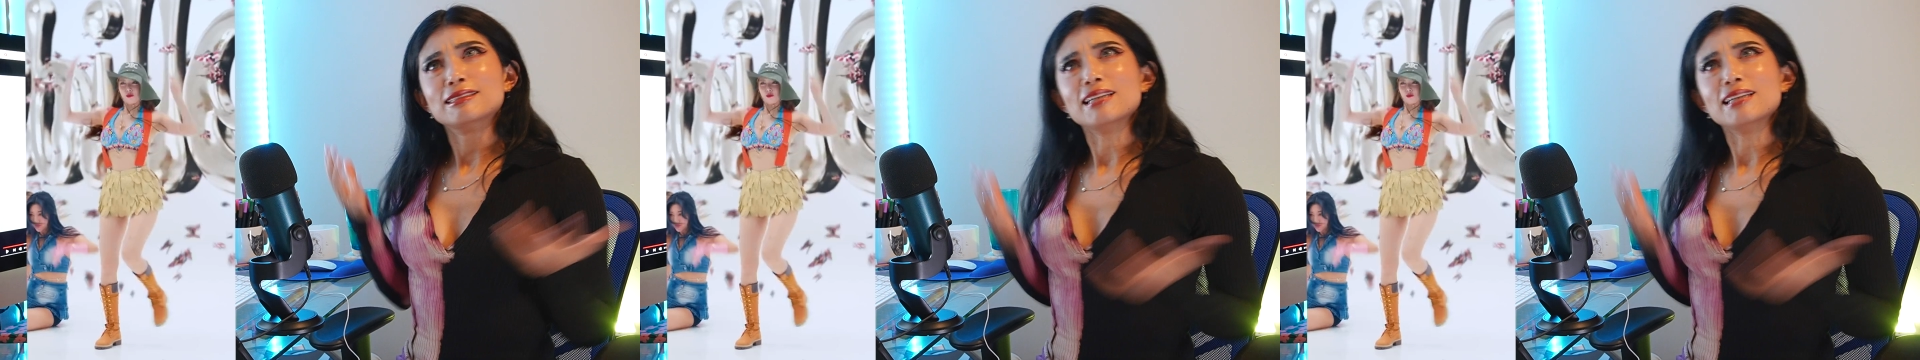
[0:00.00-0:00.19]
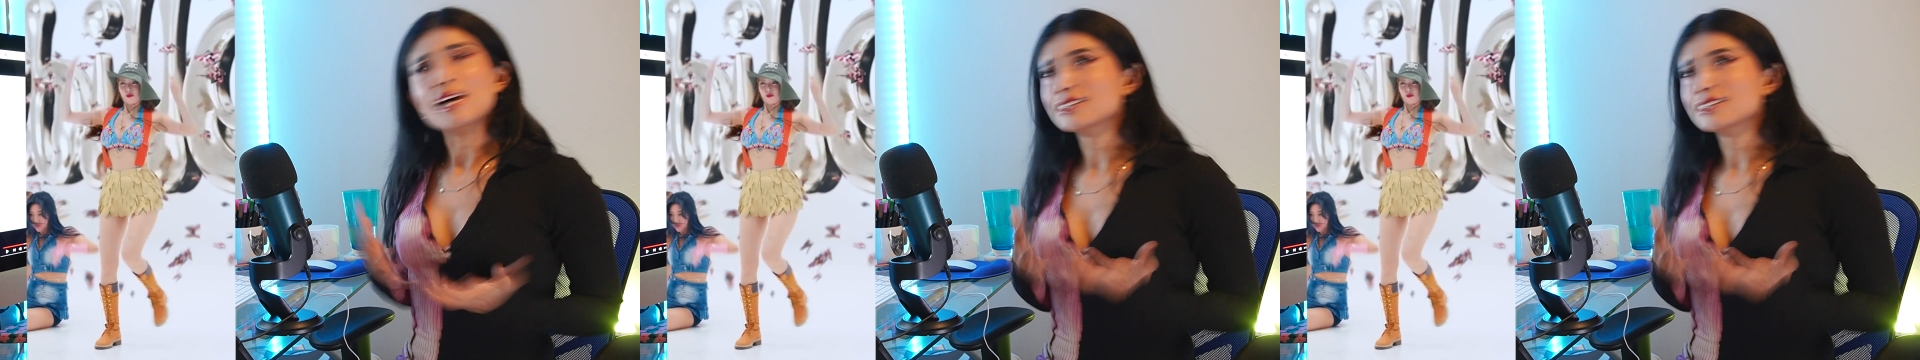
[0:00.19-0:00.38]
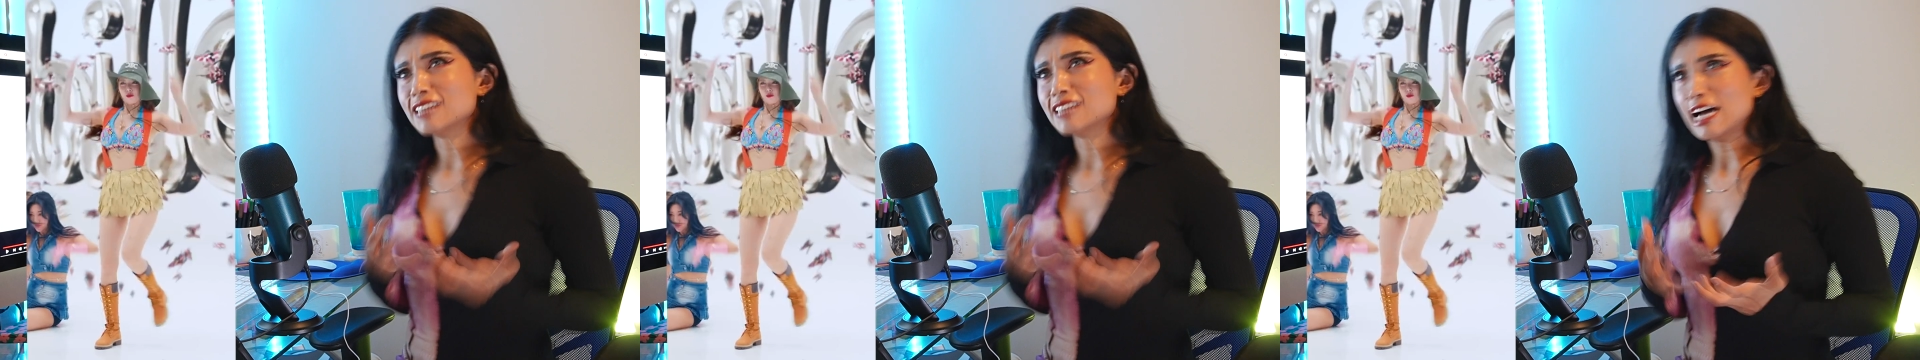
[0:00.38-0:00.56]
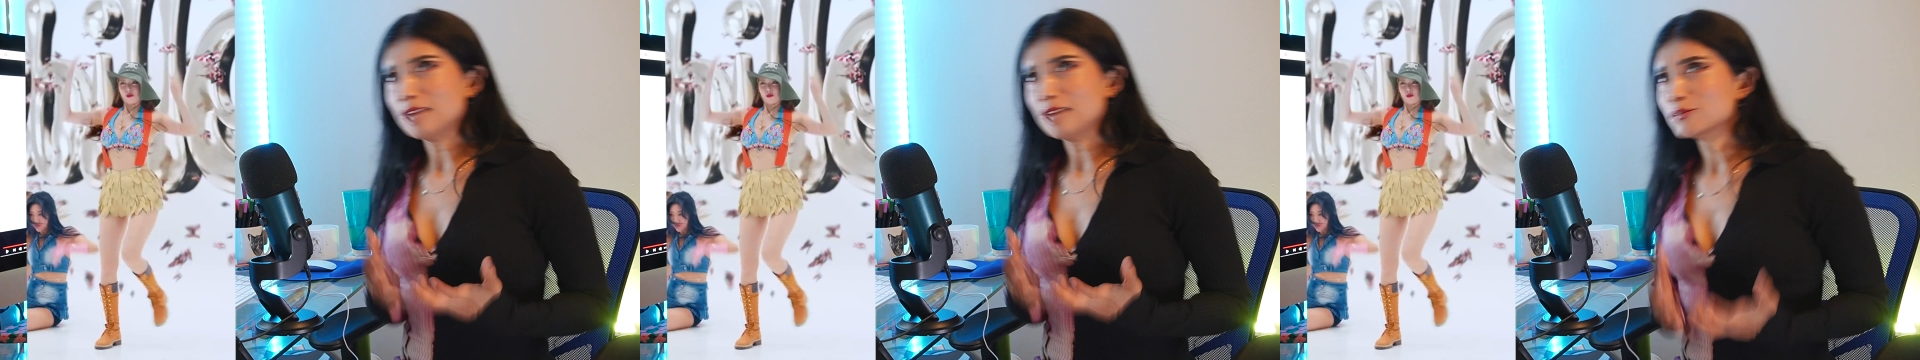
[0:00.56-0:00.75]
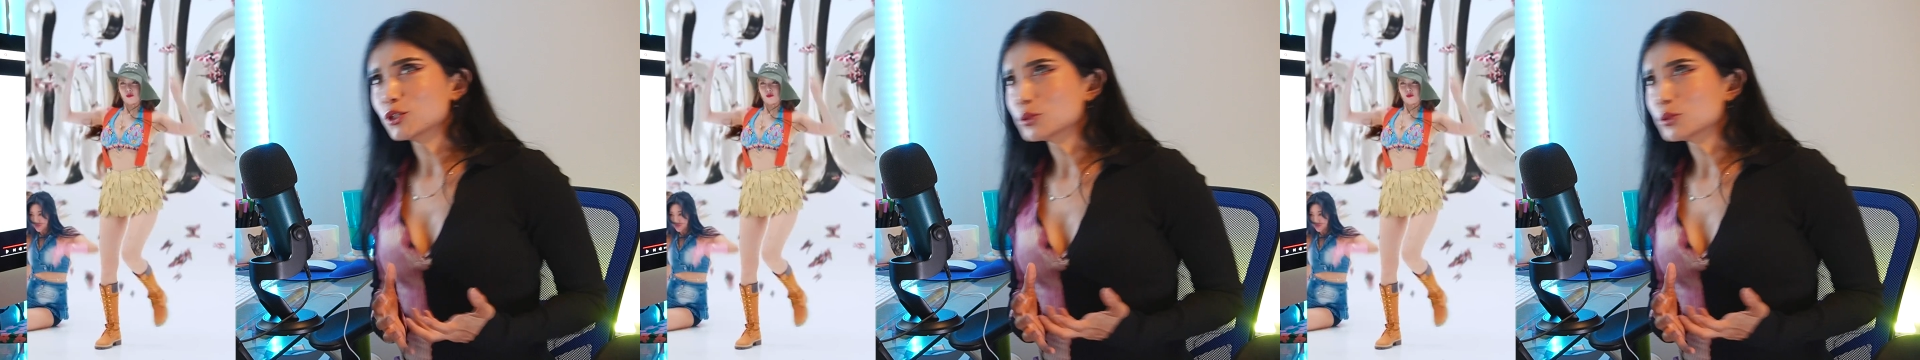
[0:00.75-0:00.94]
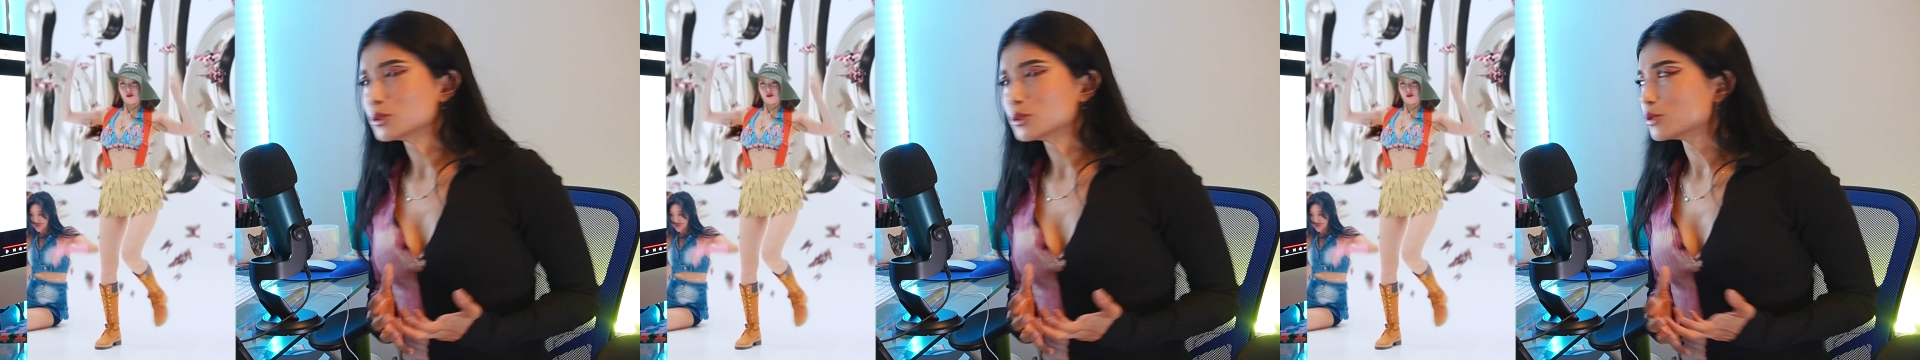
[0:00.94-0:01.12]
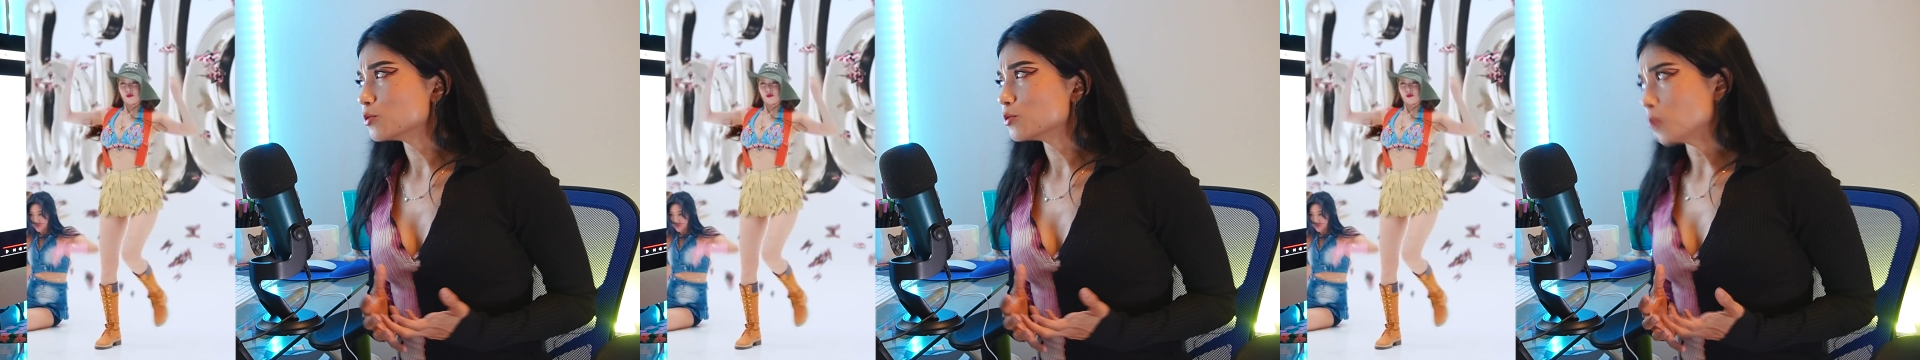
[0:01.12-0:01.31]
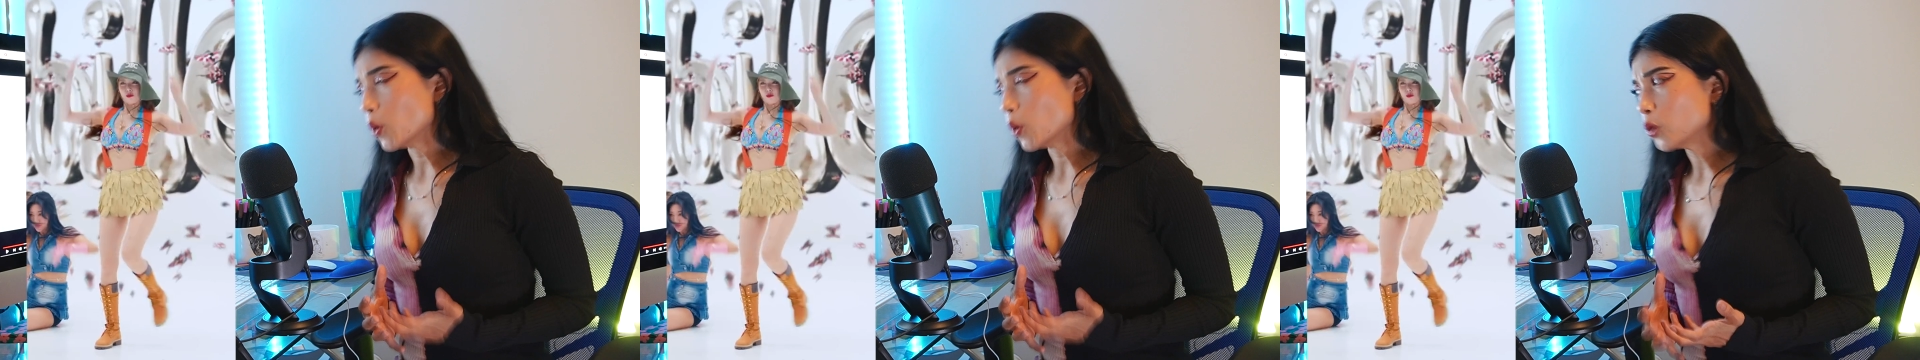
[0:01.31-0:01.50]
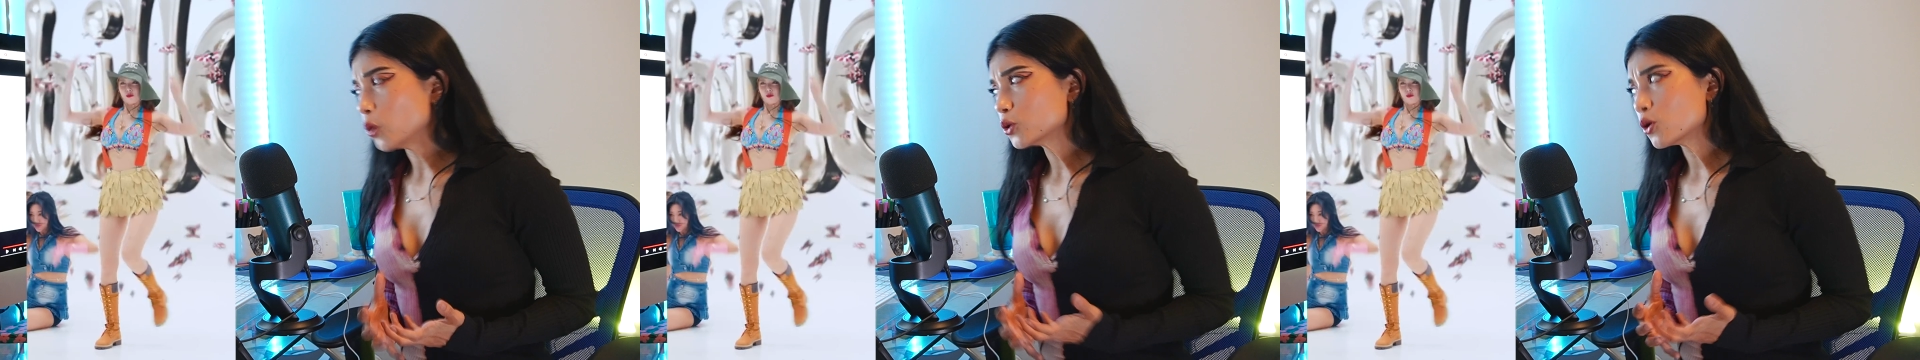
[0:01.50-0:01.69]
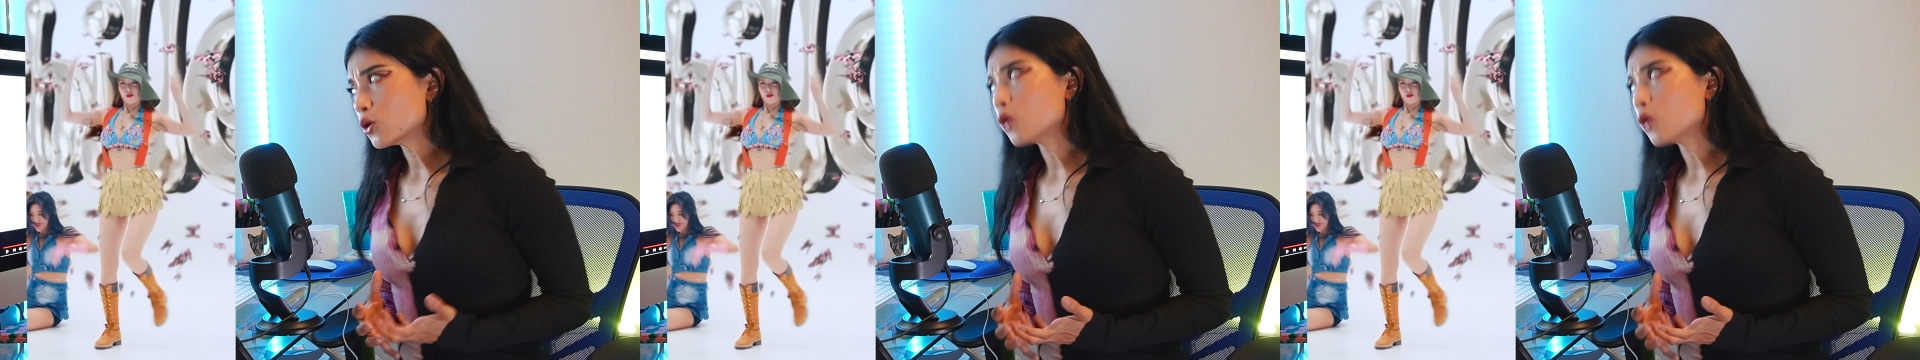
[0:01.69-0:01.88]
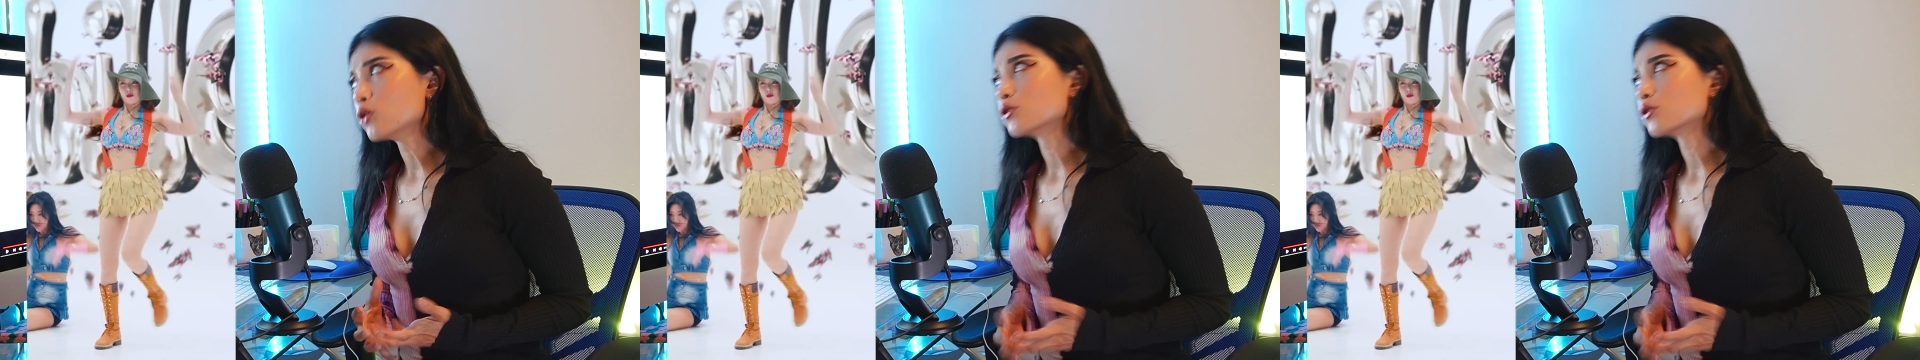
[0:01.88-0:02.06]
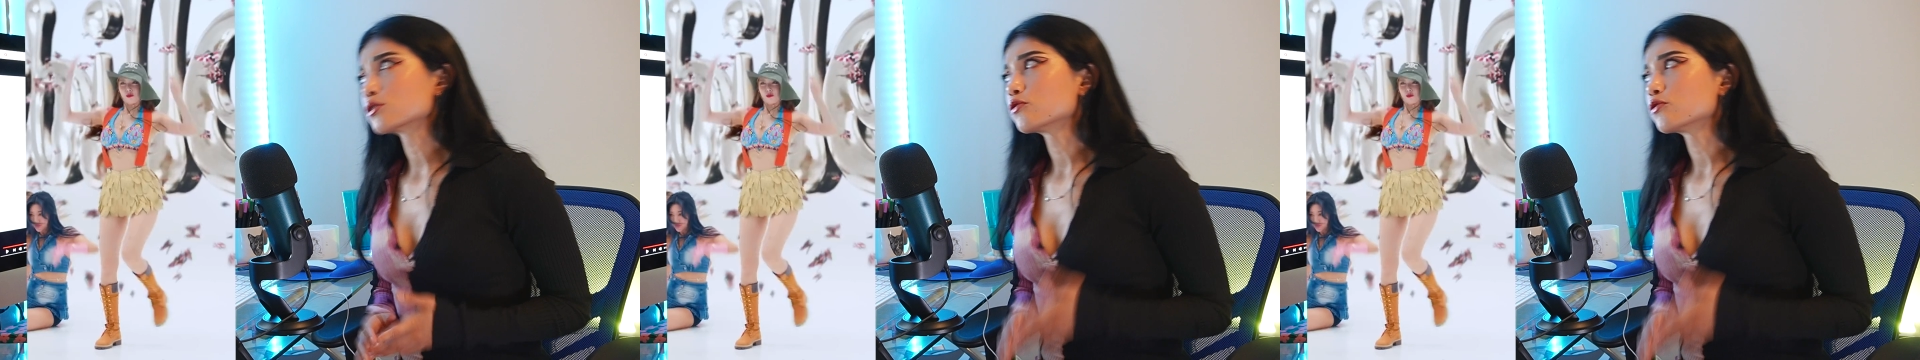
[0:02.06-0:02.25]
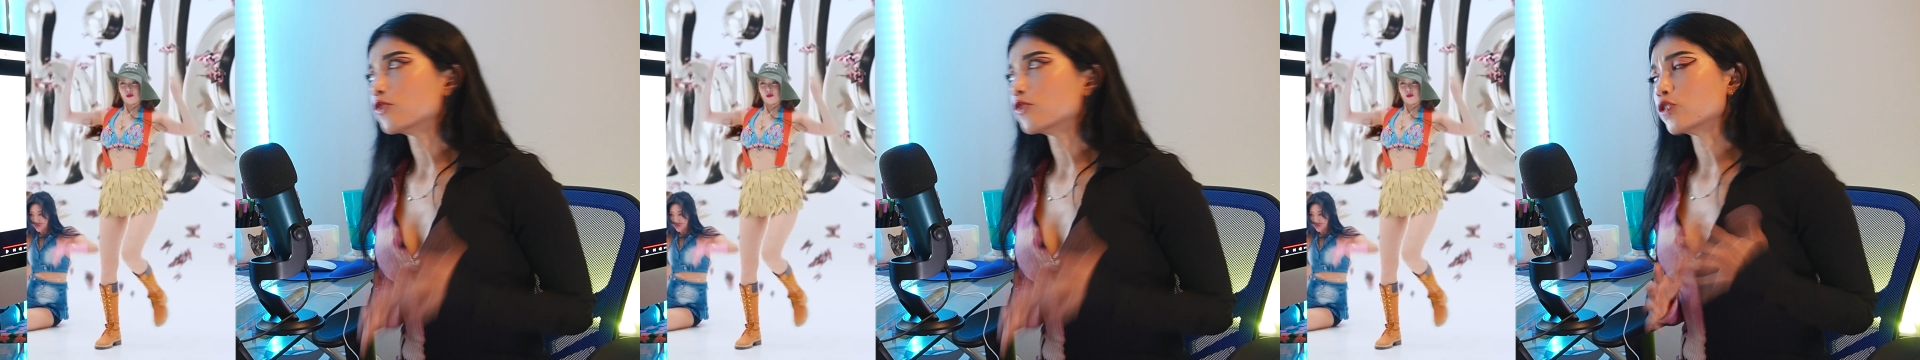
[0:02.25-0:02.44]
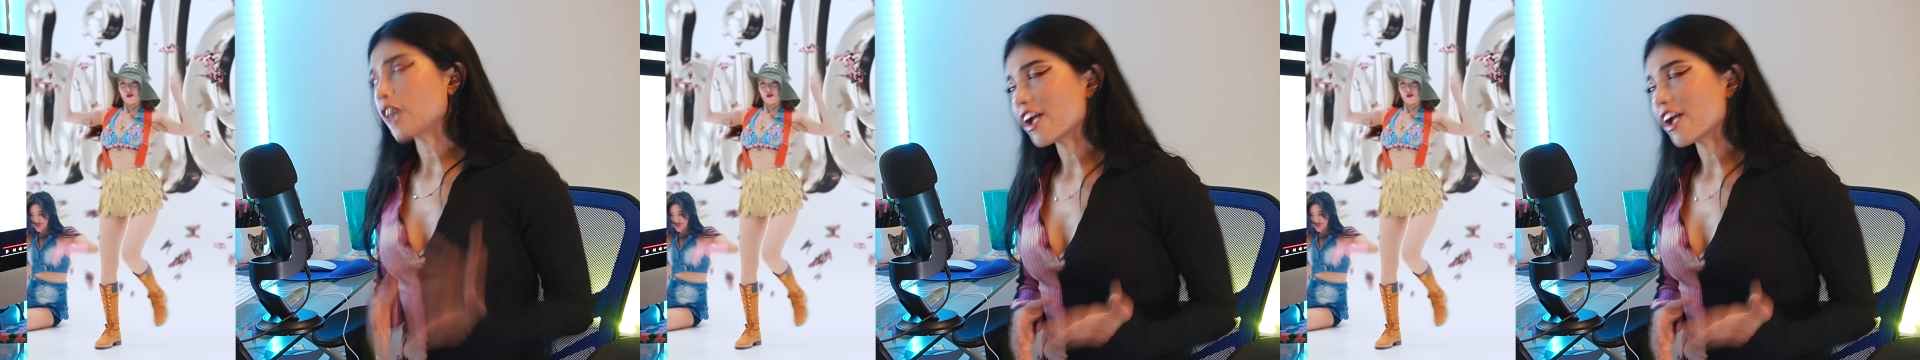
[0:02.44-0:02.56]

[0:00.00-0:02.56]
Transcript: adapt those bold colors for